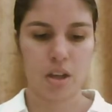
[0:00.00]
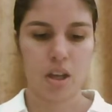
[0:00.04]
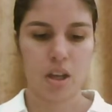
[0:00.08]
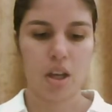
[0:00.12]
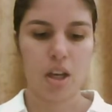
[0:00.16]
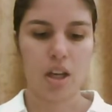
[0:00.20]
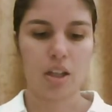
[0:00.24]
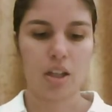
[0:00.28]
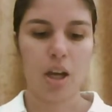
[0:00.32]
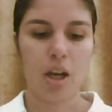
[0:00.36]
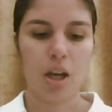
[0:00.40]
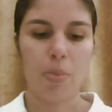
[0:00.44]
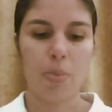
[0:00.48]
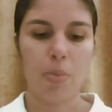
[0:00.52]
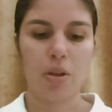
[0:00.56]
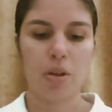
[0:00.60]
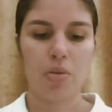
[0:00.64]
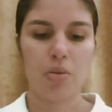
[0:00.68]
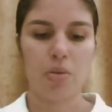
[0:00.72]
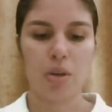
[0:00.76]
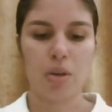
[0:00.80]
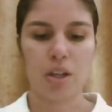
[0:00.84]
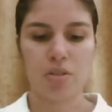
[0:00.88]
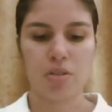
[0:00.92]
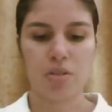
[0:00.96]
A couple of
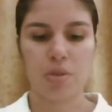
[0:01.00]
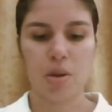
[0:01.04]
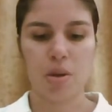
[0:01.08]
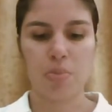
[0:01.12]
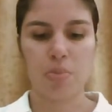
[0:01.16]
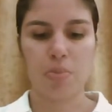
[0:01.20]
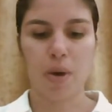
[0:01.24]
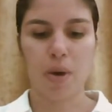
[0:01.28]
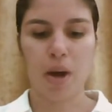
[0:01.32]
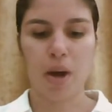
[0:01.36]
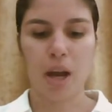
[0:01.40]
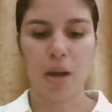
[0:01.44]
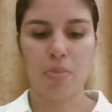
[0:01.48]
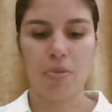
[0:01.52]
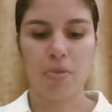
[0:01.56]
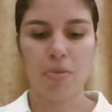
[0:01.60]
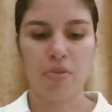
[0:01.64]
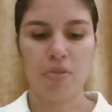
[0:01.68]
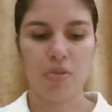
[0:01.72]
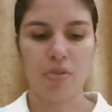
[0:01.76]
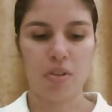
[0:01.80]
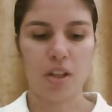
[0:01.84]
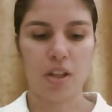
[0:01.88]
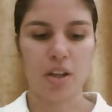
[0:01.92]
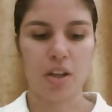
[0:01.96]
weeks went by
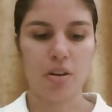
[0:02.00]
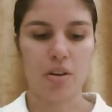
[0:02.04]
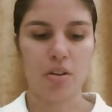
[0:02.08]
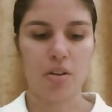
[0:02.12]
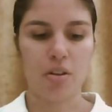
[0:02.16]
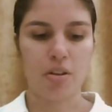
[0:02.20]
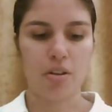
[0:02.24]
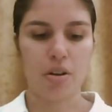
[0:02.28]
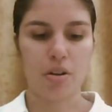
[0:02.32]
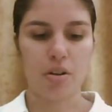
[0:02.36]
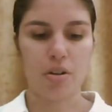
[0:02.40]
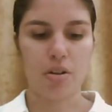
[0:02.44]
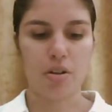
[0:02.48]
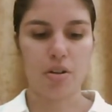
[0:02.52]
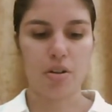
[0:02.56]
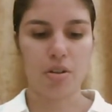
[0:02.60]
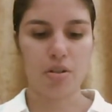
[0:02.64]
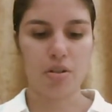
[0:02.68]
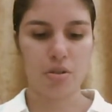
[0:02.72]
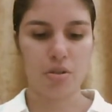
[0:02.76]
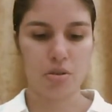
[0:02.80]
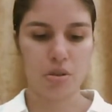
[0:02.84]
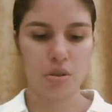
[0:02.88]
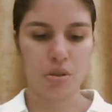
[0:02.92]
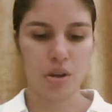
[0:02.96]
before they got the knock on the
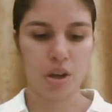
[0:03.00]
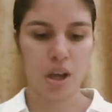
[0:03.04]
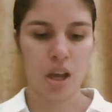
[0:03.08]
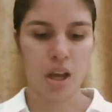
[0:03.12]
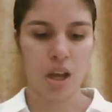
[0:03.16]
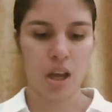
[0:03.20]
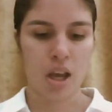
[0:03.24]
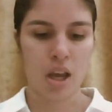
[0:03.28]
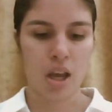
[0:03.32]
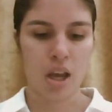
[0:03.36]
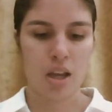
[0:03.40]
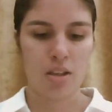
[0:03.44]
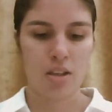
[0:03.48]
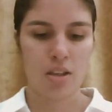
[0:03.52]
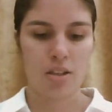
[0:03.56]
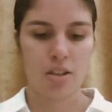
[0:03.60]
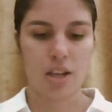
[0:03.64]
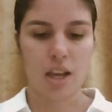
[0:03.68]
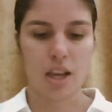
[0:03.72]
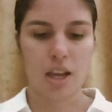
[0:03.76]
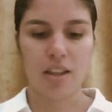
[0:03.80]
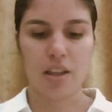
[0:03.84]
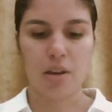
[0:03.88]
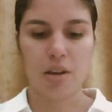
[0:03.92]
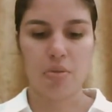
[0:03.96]
door
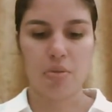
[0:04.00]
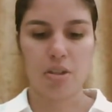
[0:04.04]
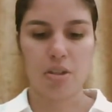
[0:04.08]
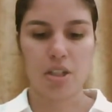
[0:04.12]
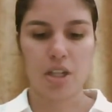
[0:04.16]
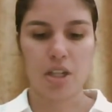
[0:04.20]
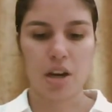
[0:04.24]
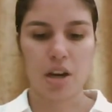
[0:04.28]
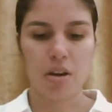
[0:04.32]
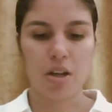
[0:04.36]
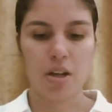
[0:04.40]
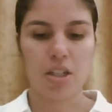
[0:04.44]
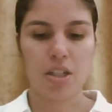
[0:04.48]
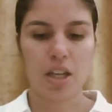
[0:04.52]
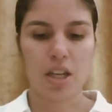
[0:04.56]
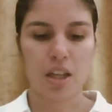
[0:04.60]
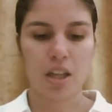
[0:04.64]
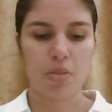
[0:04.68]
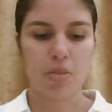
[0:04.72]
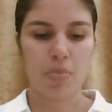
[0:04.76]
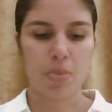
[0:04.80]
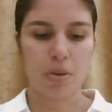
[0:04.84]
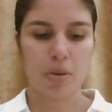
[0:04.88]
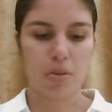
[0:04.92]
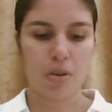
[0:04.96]
saying they were tearing down
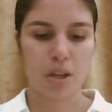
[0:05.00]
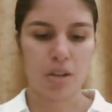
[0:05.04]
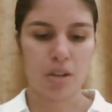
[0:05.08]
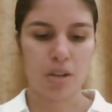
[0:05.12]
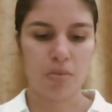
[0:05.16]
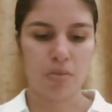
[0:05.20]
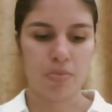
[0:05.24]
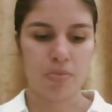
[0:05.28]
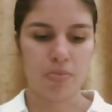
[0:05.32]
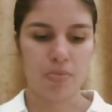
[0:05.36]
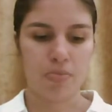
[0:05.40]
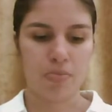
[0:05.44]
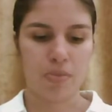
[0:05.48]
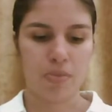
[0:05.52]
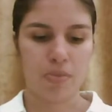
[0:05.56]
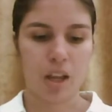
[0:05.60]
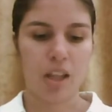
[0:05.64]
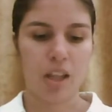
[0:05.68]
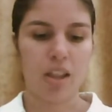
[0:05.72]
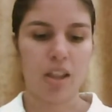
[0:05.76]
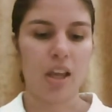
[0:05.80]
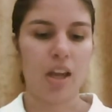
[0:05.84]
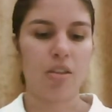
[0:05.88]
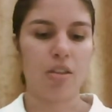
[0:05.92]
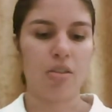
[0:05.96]
the building,
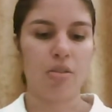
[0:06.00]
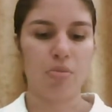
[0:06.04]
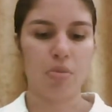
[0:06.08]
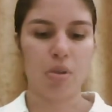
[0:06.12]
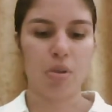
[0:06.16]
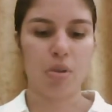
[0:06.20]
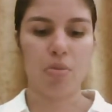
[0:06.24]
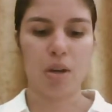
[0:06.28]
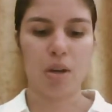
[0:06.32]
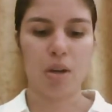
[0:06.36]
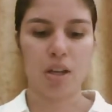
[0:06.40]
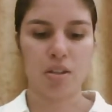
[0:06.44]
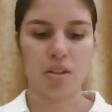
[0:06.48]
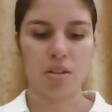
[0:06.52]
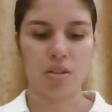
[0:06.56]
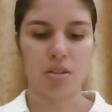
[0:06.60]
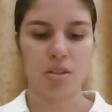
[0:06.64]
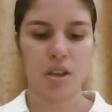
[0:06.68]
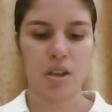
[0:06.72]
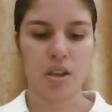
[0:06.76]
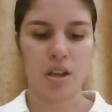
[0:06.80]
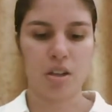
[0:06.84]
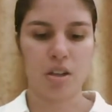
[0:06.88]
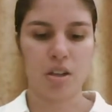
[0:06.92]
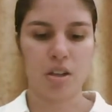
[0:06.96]
and they had 3 weeks
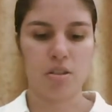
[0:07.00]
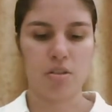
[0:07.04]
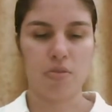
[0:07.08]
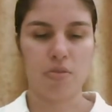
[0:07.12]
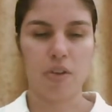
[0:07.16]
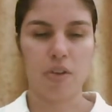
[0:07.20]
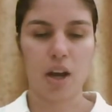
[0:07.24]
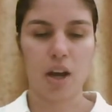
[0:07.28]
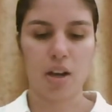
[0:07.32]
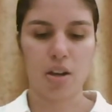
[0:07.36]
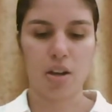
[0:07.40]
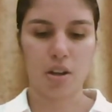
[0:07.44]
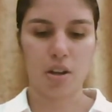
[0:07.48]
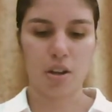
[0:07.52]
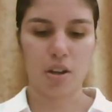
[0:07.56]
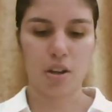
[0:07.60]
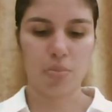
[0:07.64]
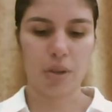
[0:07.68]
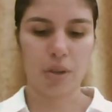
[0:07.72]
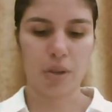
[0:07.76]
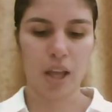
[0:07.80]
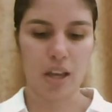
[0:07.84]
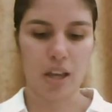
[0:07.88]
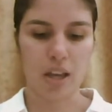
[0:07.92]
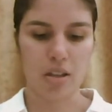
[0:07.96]
to find another
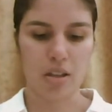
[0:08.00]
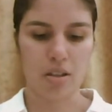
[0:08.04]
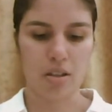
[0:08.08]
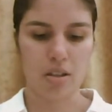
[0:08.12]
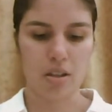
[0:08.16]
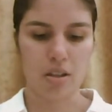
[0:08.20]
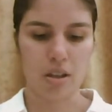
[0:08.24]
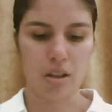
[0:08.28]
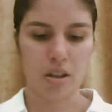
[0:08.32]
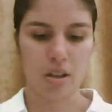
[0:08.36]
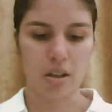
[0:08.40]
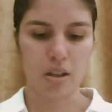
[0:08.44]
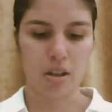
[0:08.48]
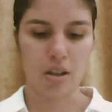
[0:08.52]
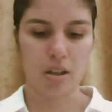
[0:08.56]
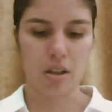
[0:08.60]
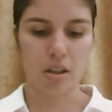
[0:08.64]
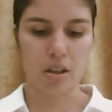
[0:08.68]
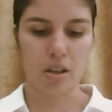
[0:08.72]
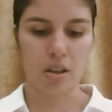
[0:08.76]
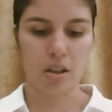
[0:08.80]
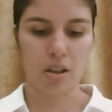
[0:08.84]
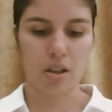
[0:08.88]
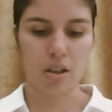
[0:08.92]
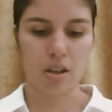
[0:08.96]
place.
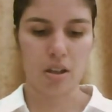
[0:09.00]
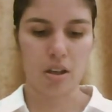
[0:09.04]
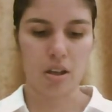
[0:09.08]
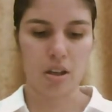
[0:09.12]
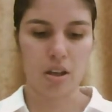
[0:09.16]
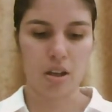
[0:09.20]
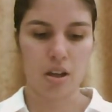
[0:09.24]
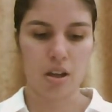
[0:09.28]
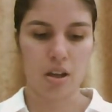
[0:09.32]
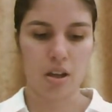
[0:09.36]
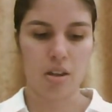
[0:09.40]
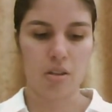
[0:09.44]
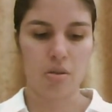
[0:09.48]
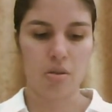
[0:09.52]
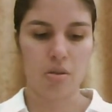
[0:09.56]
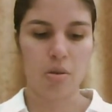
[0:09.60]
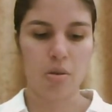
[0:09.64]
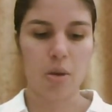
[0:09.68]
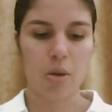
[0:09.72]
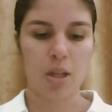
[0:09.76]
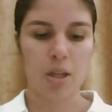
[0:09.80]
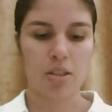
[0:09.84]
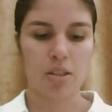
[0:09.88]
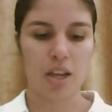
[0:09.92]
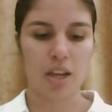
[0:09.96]
3
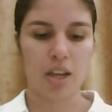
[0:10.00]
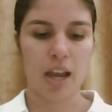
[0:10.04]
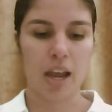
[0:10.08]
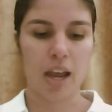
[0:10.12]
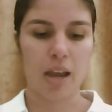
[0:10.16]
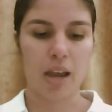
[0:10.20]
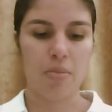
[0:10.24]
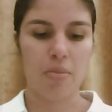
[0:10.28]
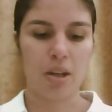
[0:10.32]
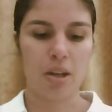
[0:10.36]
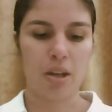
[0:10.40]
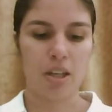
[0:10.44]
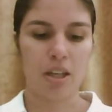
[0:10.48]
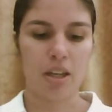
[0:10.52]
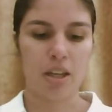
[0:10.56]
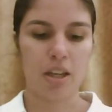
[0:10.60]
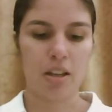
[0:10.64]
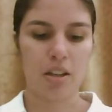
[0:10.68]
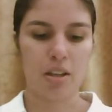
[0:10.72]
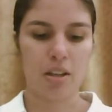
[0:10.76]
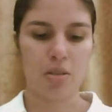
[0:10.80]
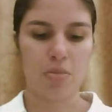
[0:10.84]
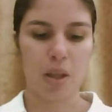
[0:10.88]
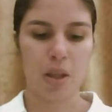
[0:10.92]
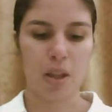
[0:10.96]
weeks came, and
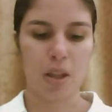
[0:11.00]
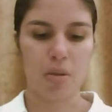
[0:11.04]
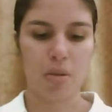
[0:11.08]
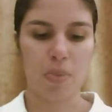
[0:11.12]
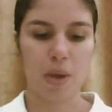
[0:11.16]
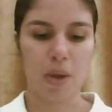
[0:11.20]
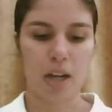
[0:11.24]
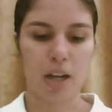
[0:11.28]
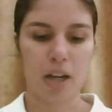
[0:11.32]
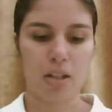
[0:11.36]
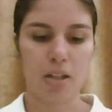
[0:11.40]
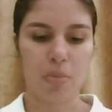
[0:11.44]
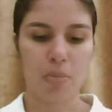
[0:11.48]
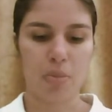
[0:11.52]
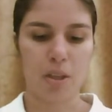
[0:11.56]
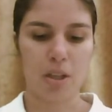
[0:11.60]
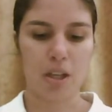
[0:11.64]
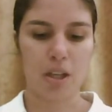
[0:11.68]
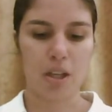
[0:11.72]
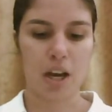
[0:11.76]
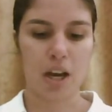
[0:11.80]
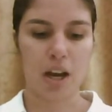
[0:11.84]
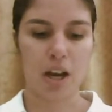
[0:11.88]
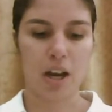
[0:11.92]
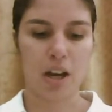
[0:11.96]
Keeler's mother packed up the
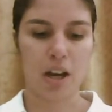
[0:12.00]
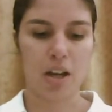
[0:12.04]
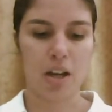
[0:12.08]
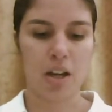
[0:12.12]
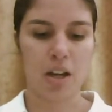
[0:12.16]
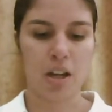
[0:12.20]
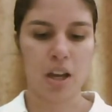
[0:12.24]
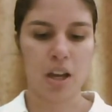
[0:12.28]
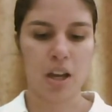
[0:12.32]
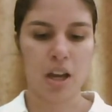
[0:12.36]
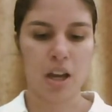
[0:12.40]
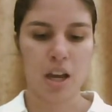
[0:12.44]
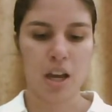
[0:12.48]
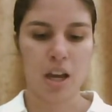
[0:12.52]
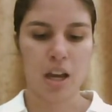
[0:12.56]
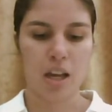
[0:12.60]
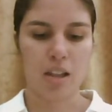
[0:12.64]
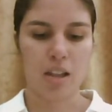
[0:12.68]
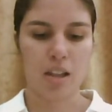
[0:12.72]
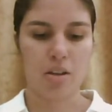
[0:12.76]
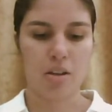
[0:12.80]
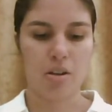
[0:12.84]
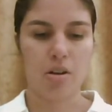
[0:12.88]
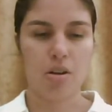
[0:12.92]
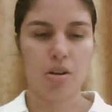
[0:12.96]
car, and
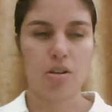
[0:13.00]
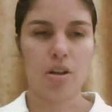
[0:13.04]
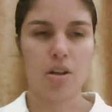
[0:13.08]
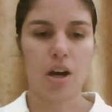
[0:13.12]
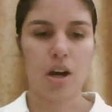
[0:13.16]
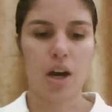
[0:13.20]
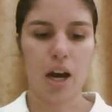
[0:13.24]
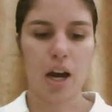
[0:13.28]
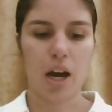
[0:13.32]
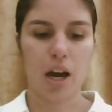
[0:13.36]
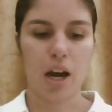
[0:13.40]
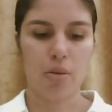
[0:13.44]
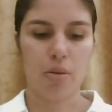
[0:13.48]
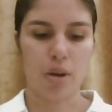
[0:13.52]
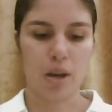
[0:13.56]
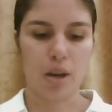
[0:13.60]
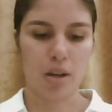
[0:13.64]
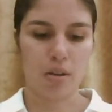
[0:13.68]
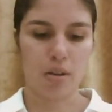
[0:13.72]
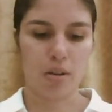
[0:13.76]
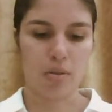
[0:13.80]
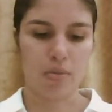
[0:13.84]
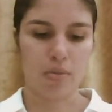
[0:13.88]
they got on the highway.